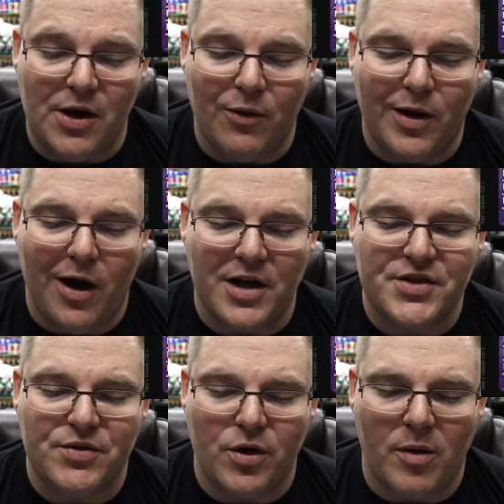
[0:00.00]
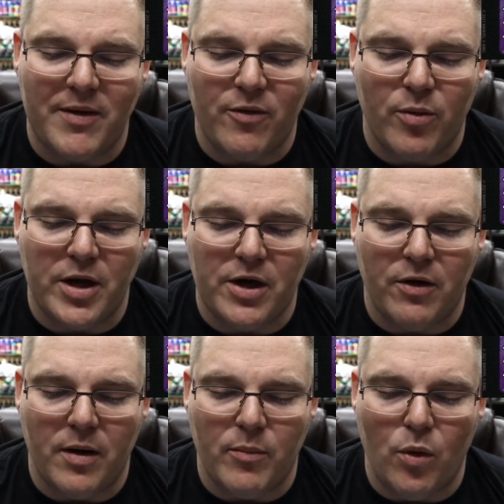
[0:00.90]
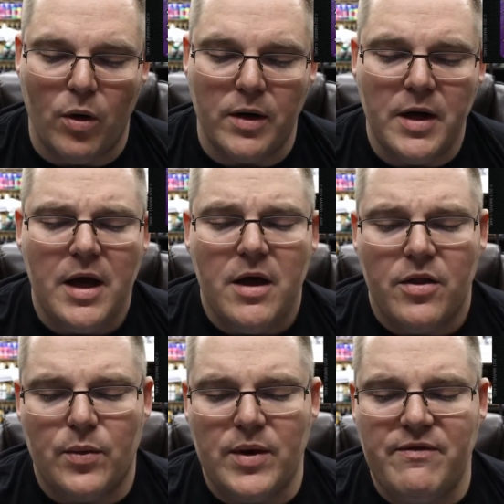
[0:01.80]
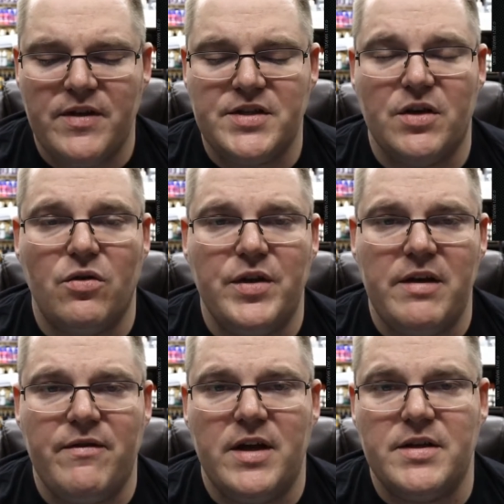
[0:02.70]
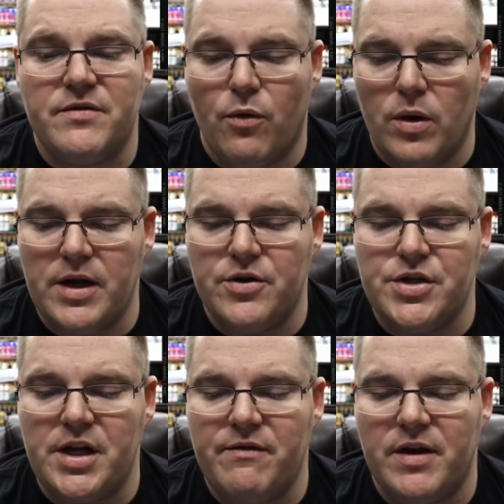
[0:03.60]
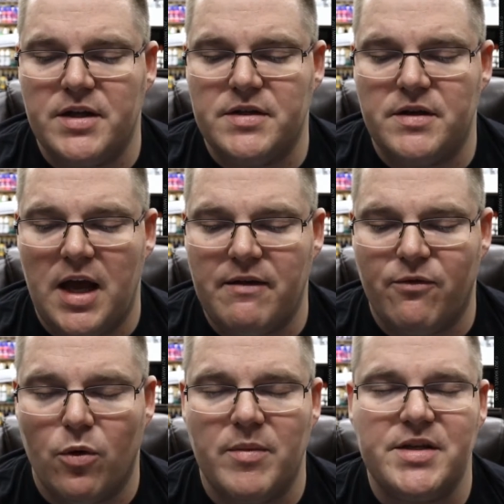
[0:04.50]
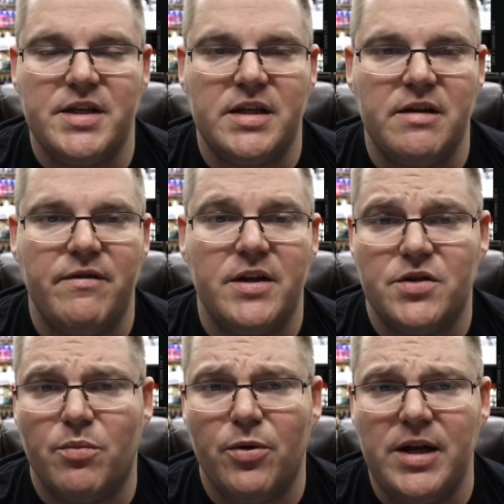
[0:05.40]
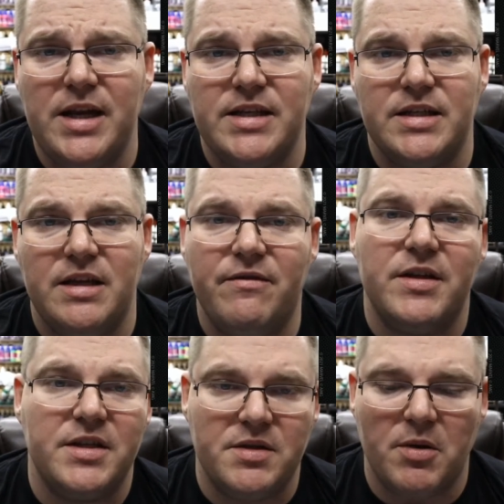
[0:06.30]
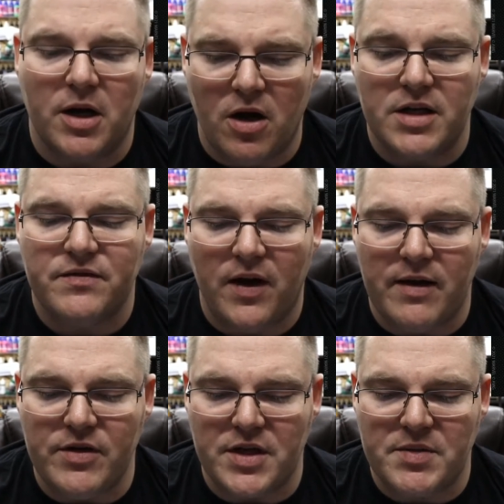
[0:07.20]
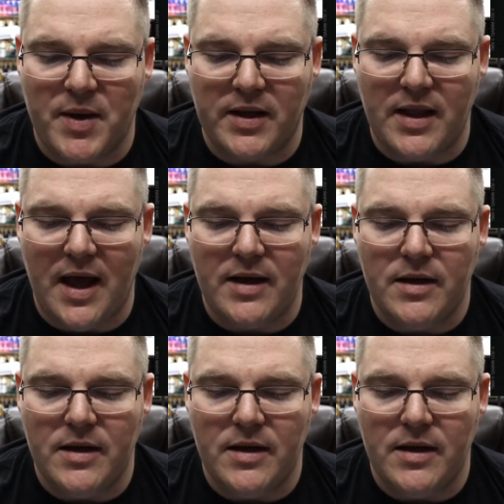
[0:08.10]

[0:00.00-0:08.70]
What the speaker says: cost to an army for bringing her on board. 3 physical defense, 4 energy defense, and 4 mystic defense. So pretty decent defenses, but it costs 5. You'd expect that.